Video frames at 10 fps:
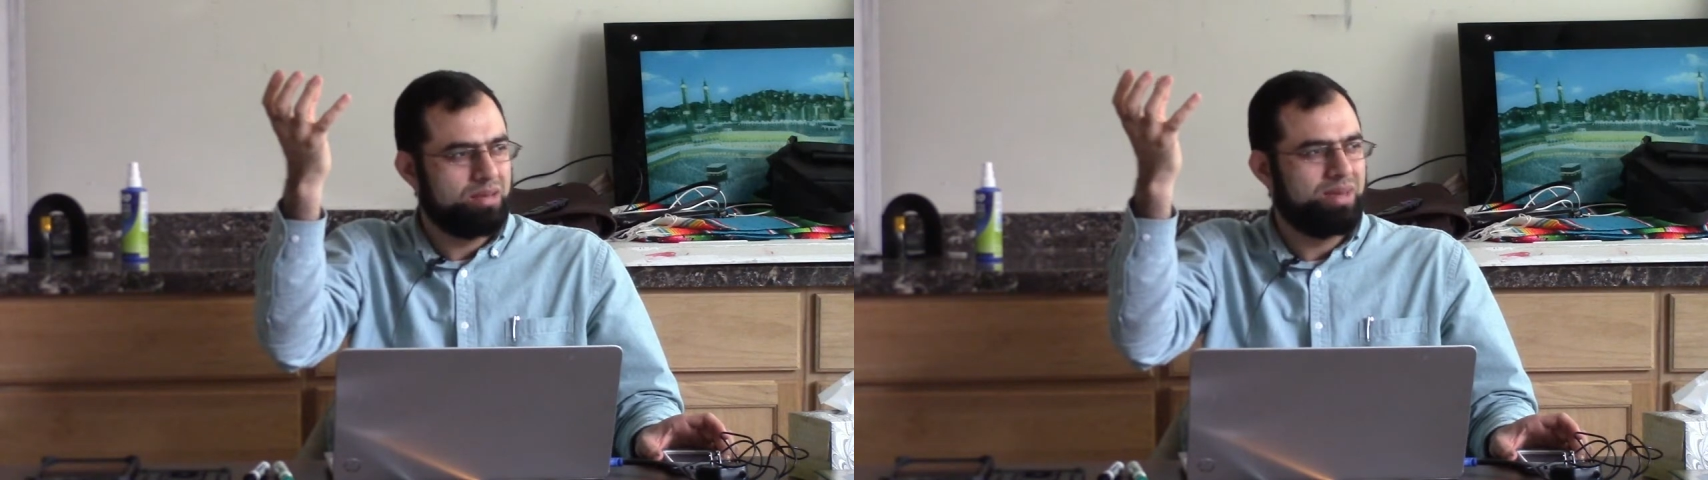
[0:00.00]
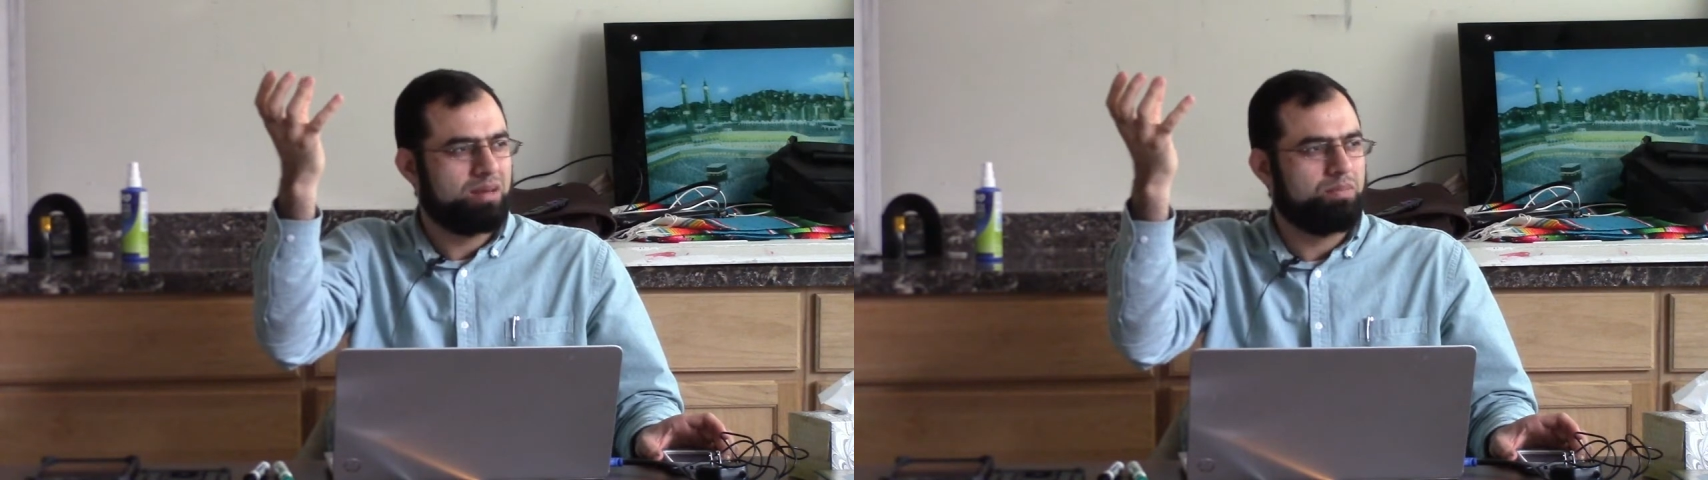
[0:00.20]
The
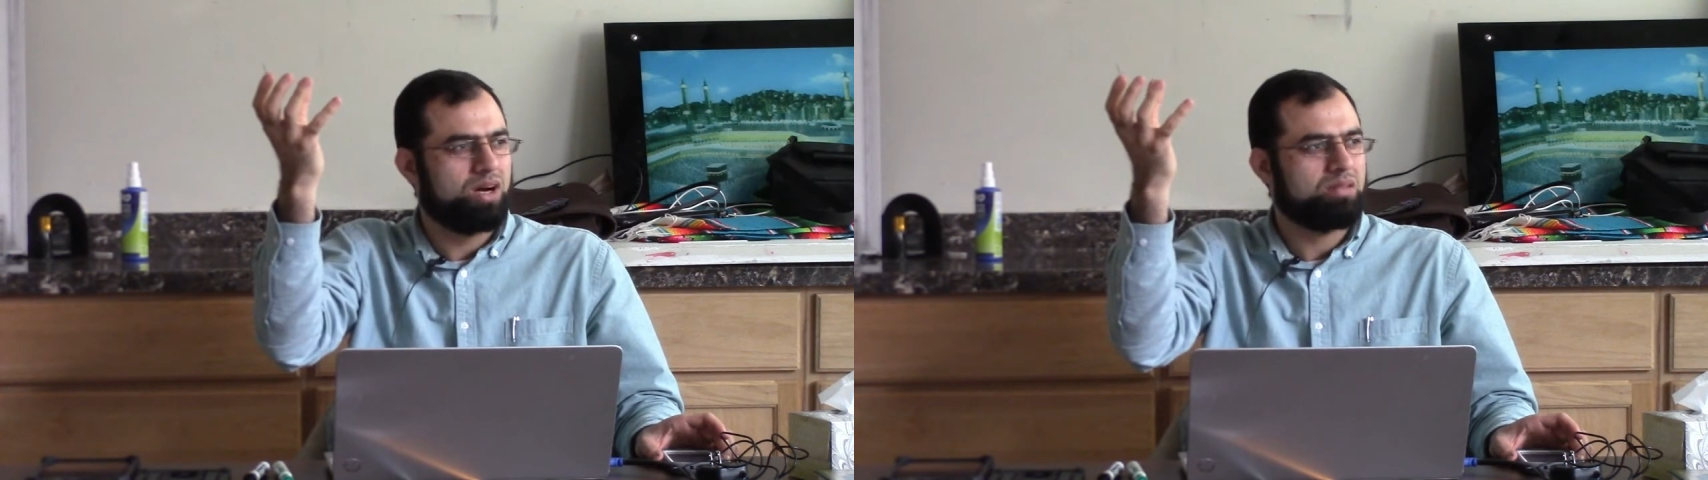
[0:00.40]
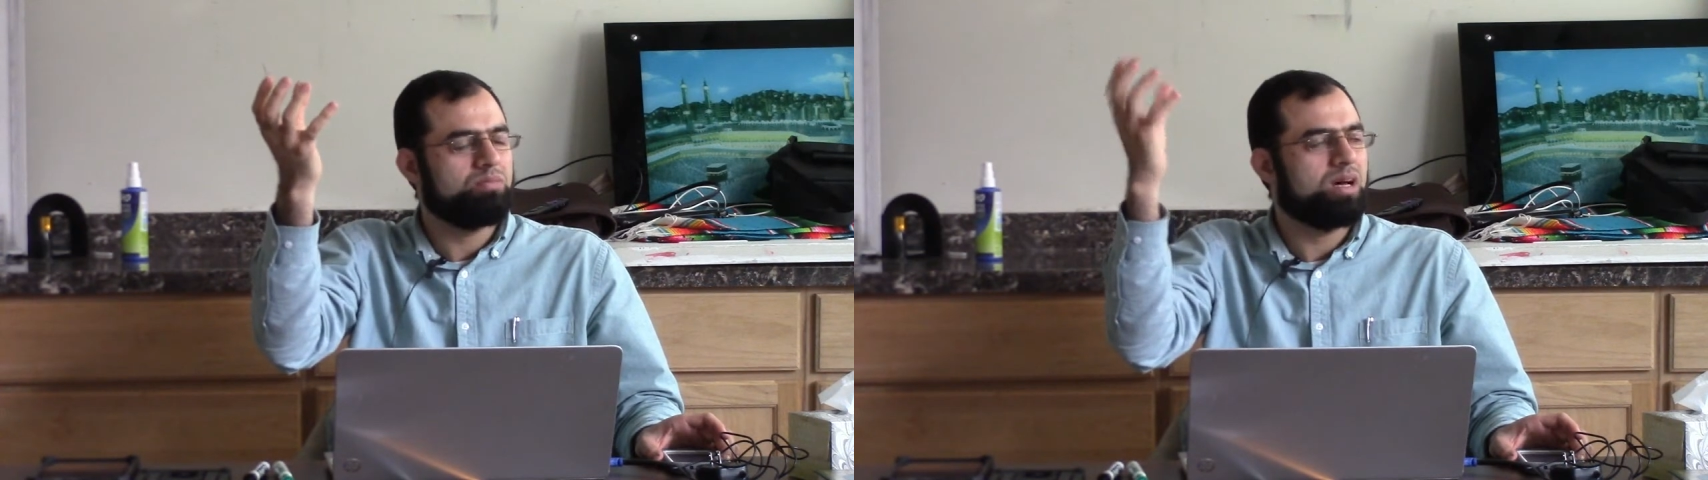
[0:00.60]
main
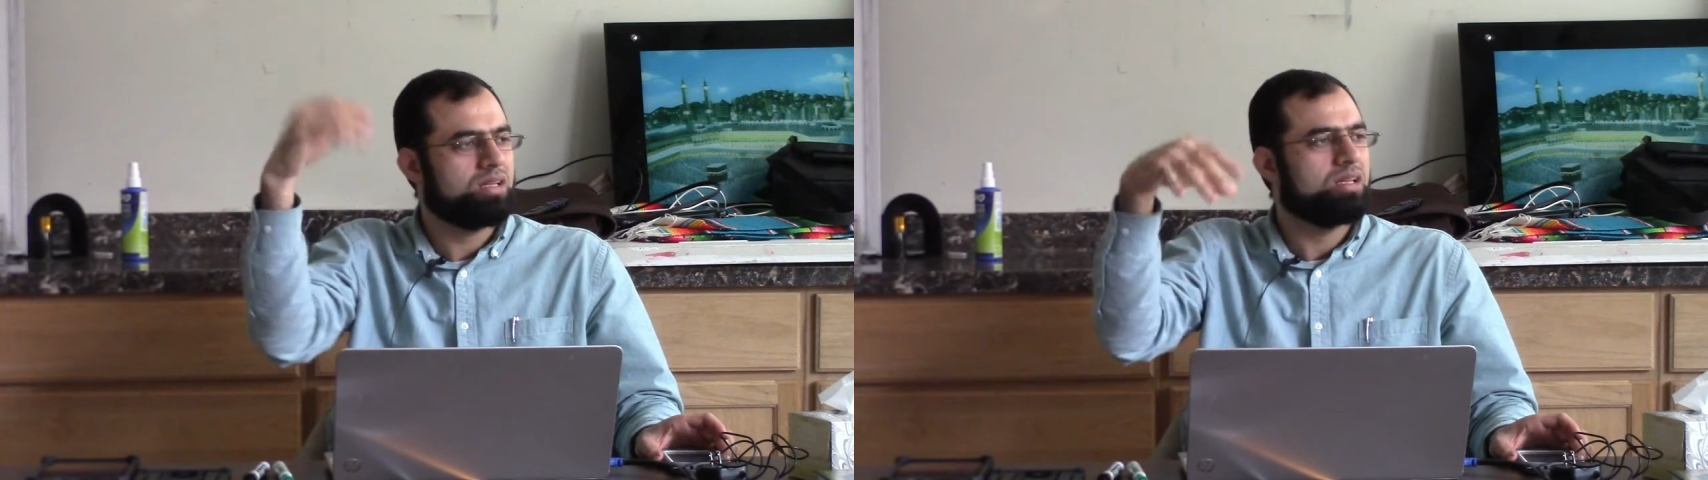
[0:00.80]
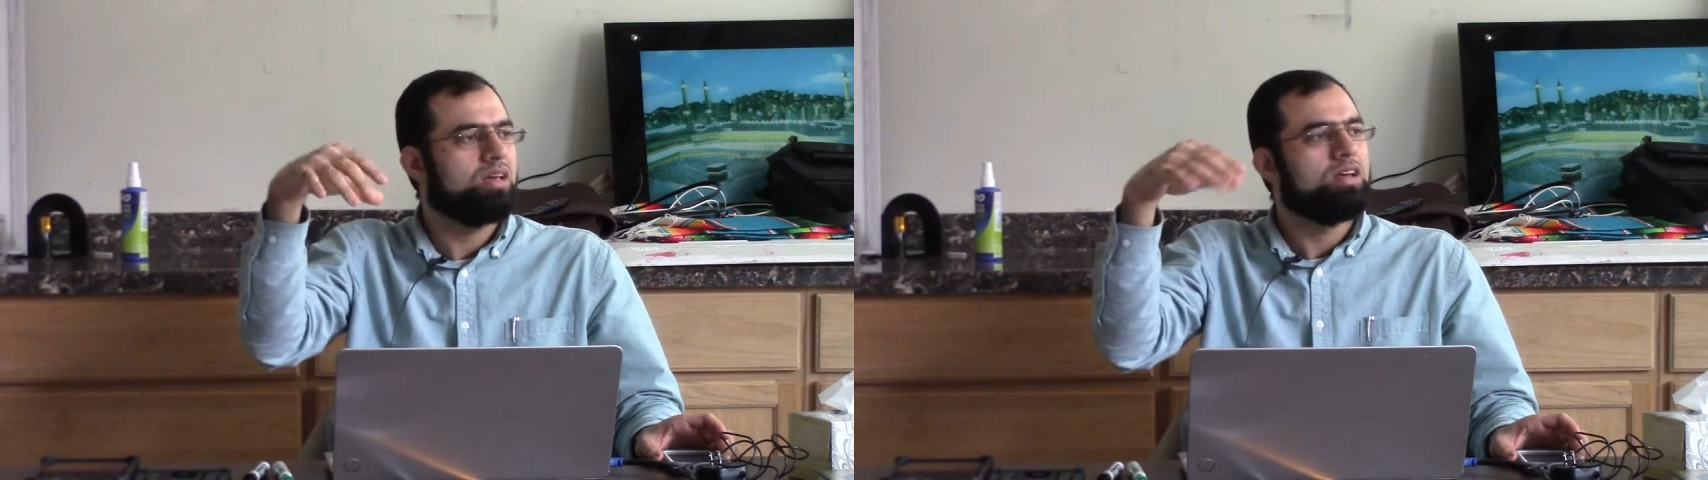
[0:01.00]
part.
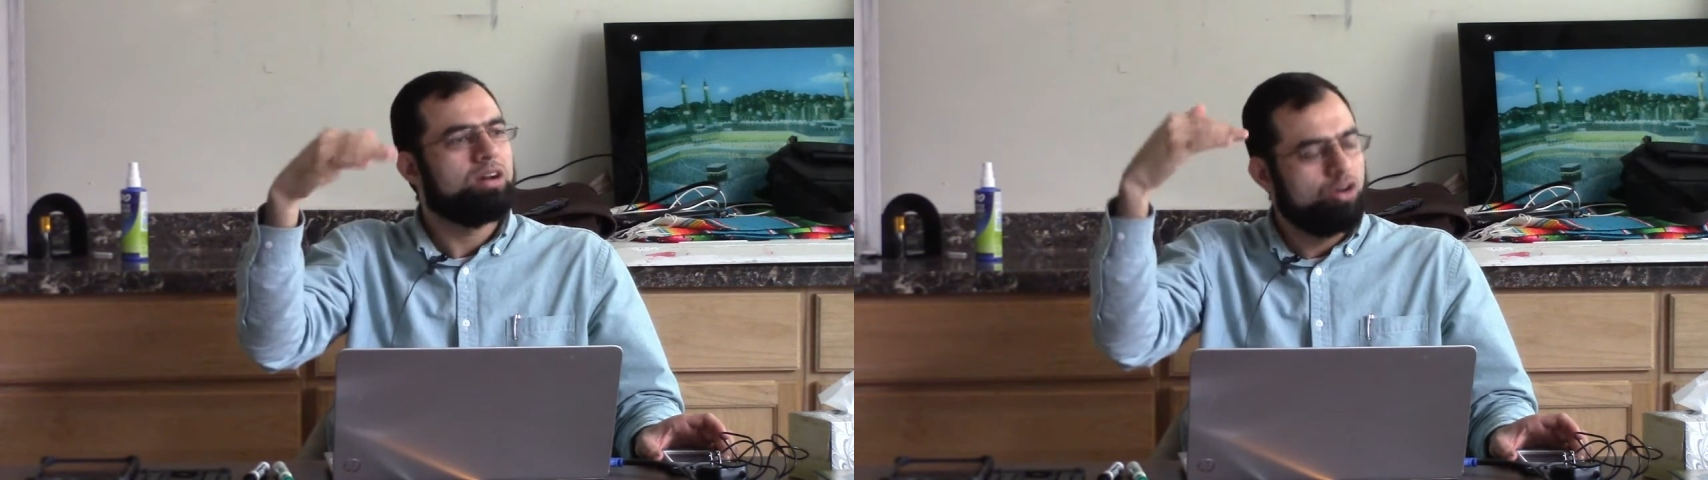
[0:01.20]
But